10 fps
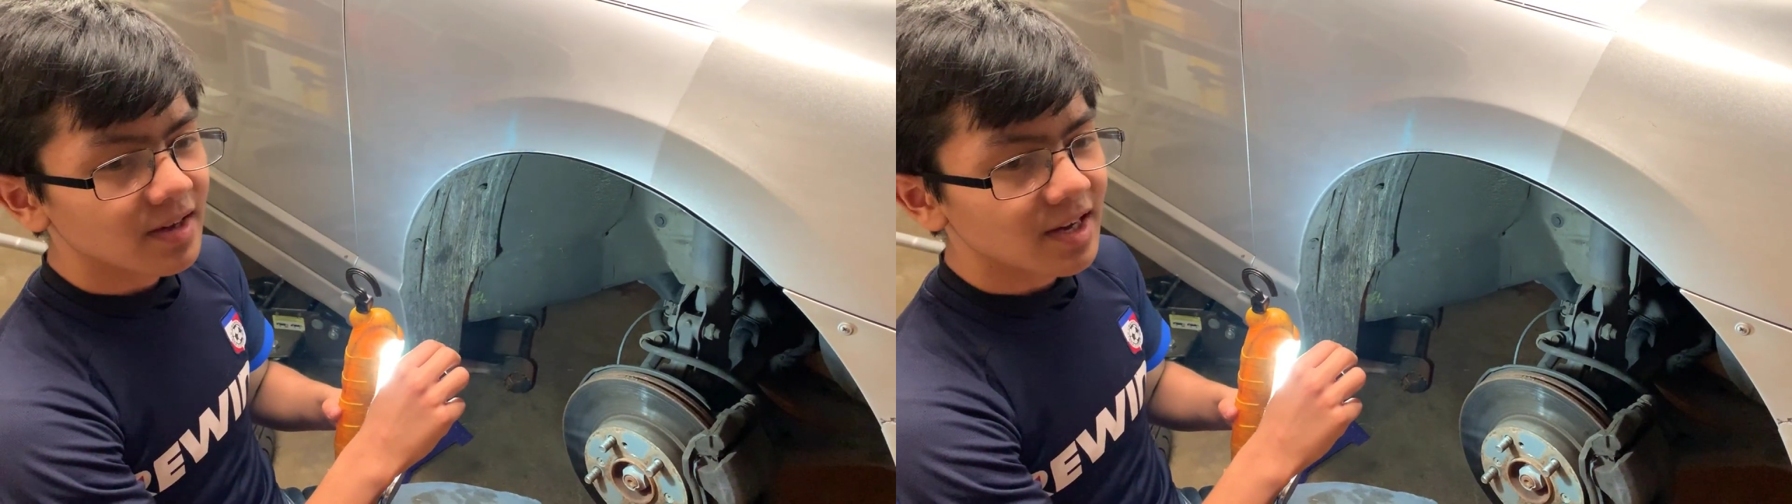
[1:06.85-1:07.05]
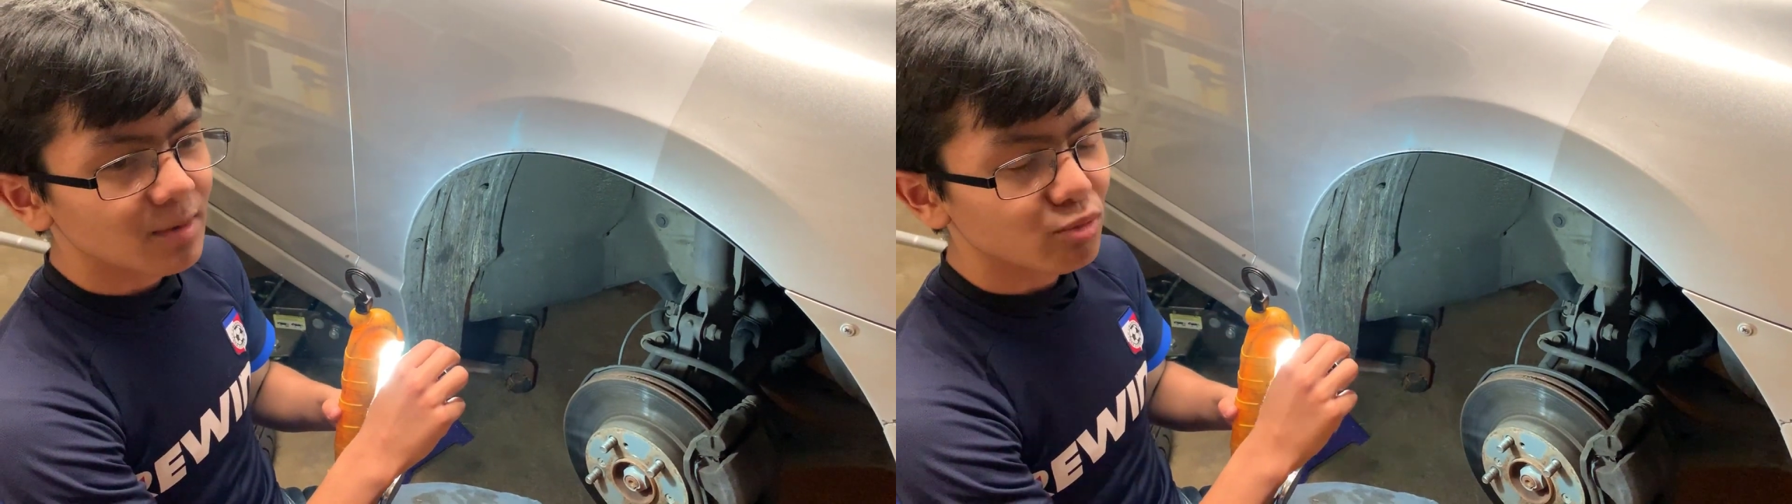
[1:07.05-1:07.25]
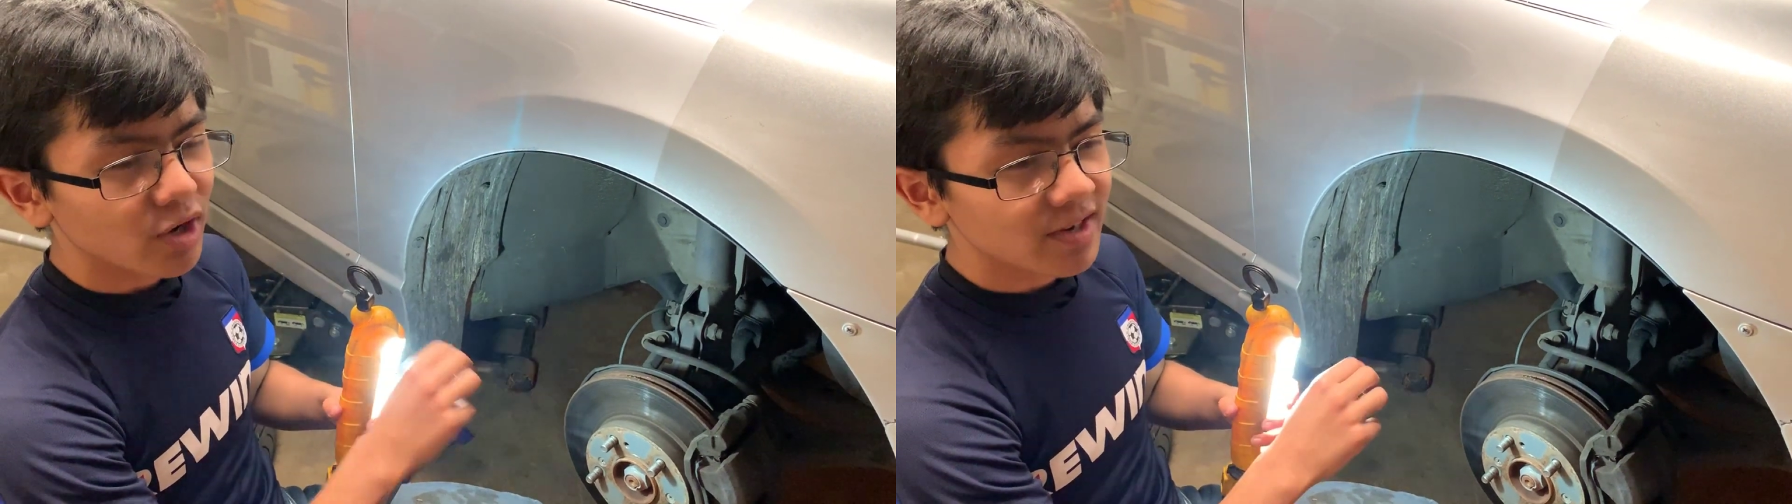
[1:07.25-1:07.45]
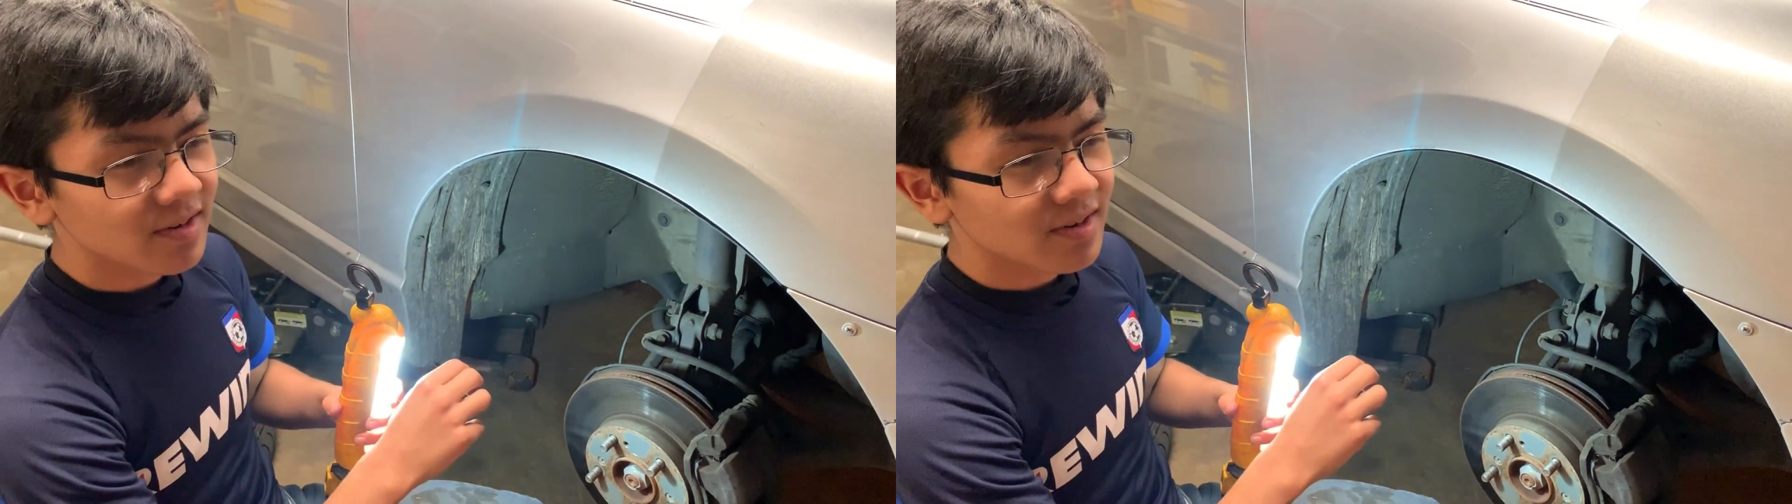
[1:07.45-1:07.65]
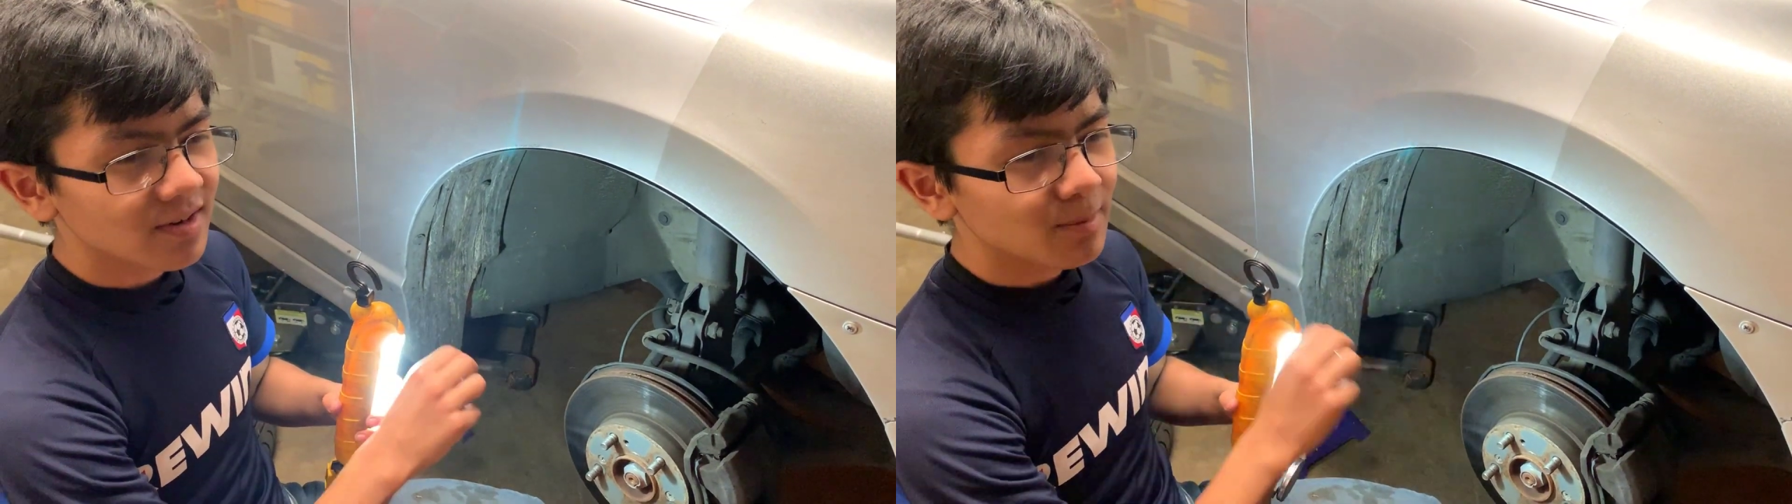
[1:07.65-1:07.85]
a
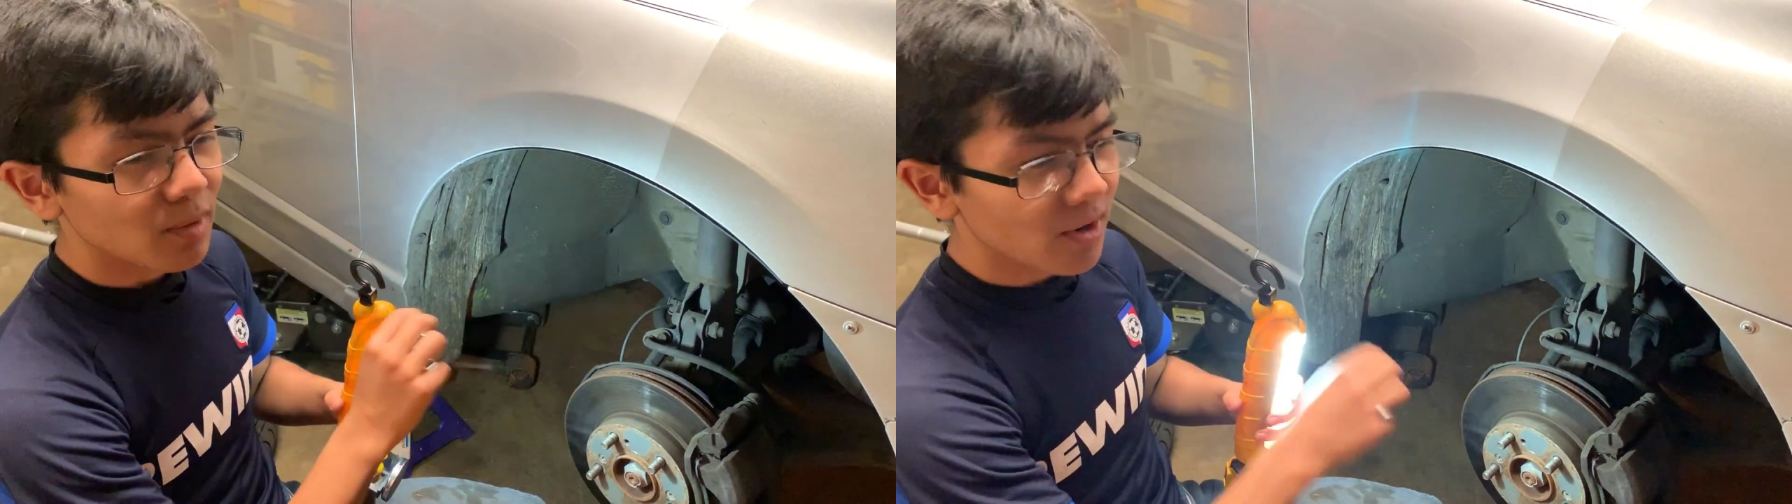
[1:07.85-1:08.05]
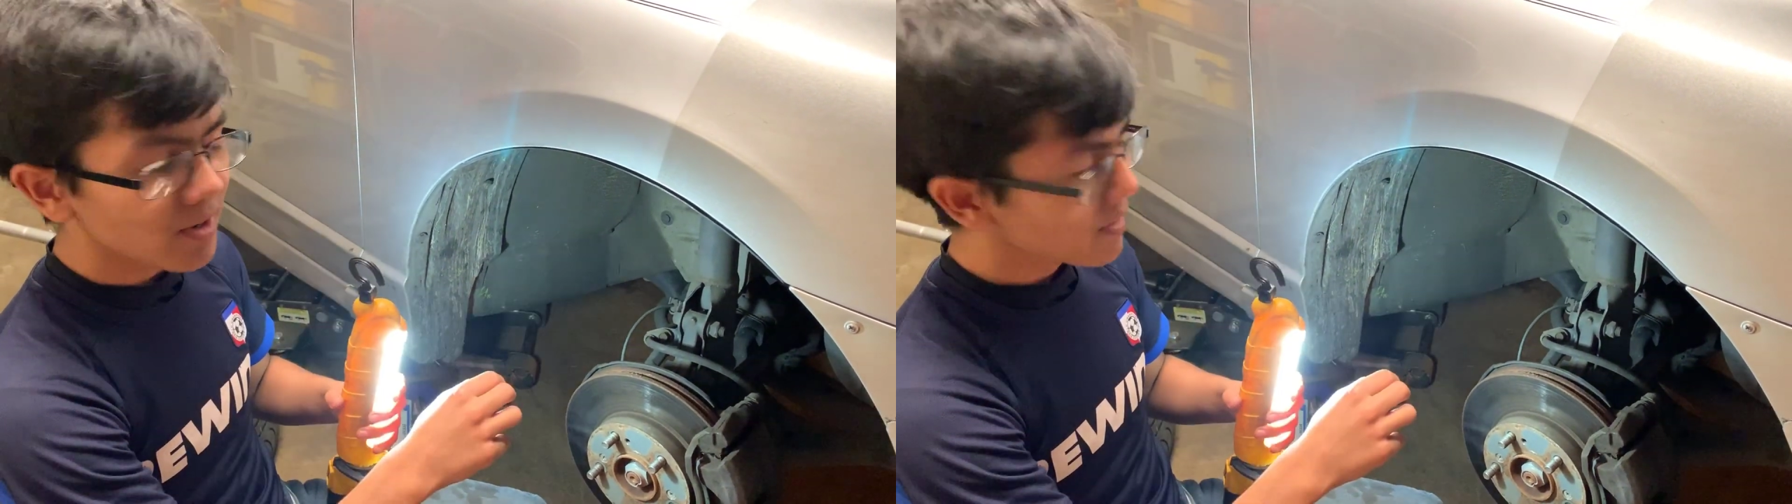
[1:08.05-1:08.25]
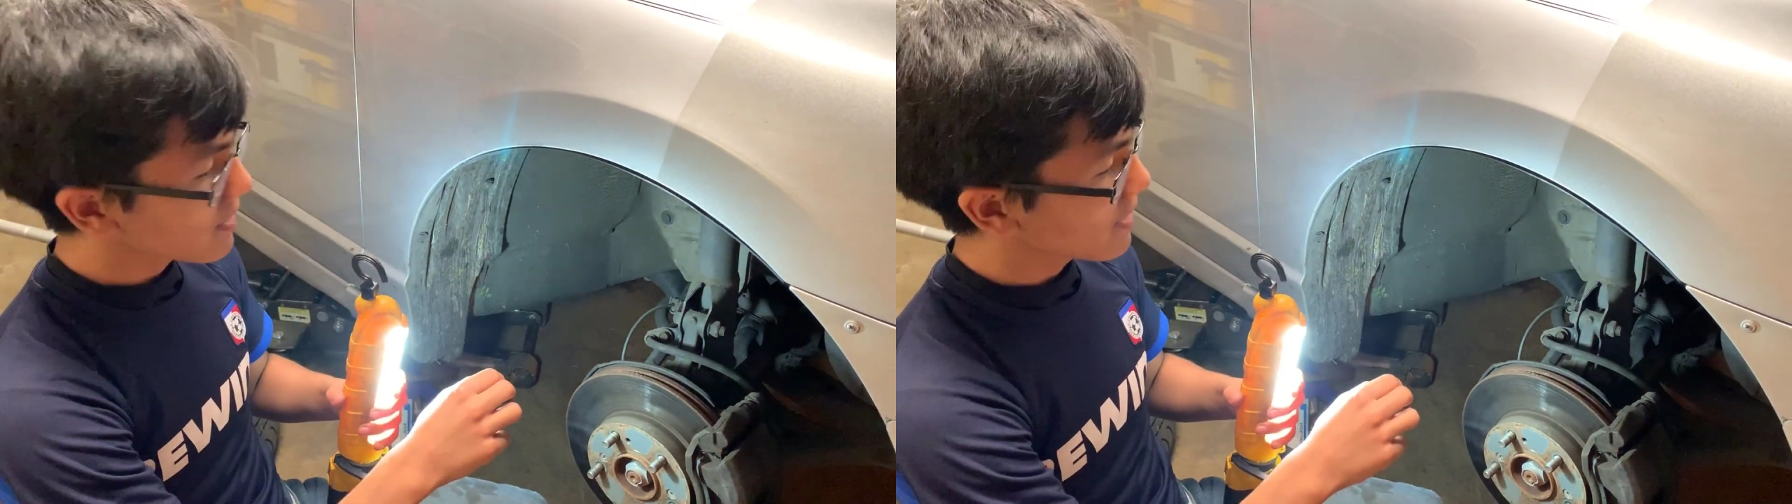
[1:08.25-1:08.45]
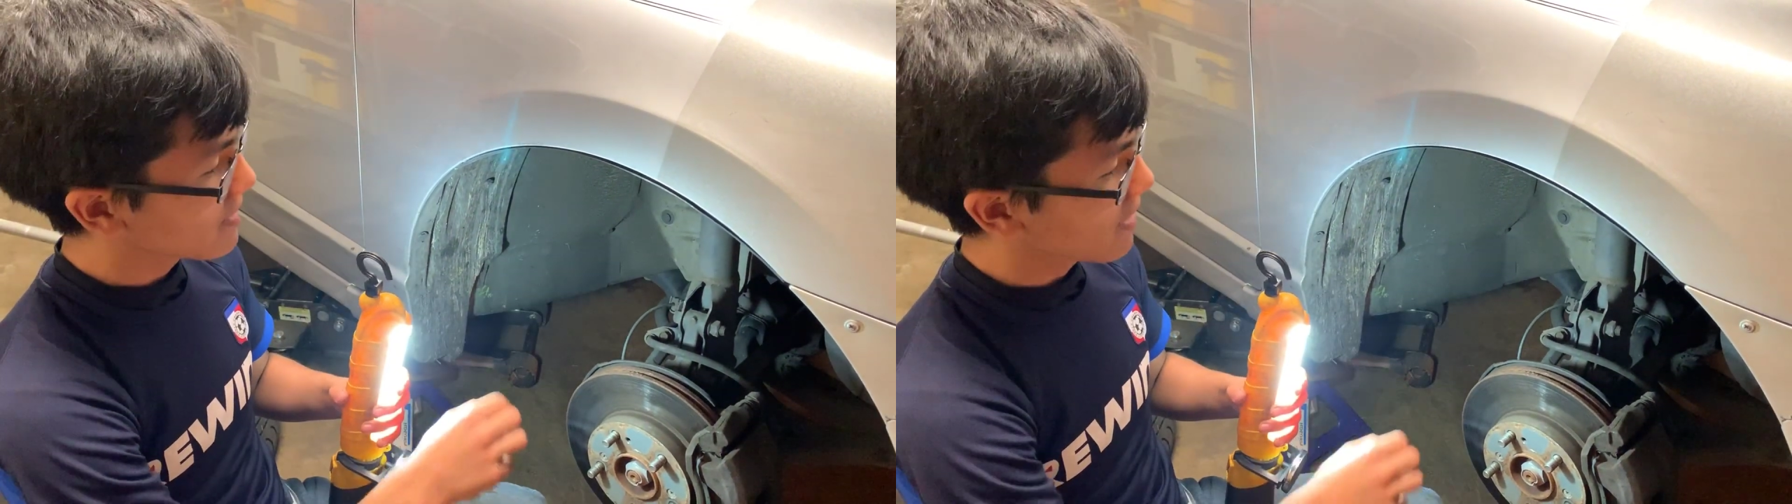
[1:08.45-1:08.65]
breaker bar, and